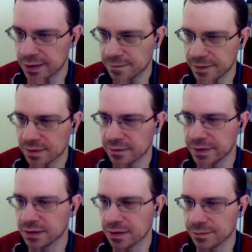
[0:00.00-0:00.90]
Let's fix the
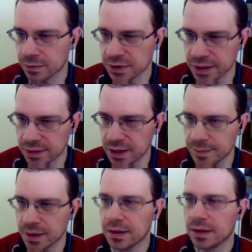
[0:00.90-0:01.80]
weakness for the endgame.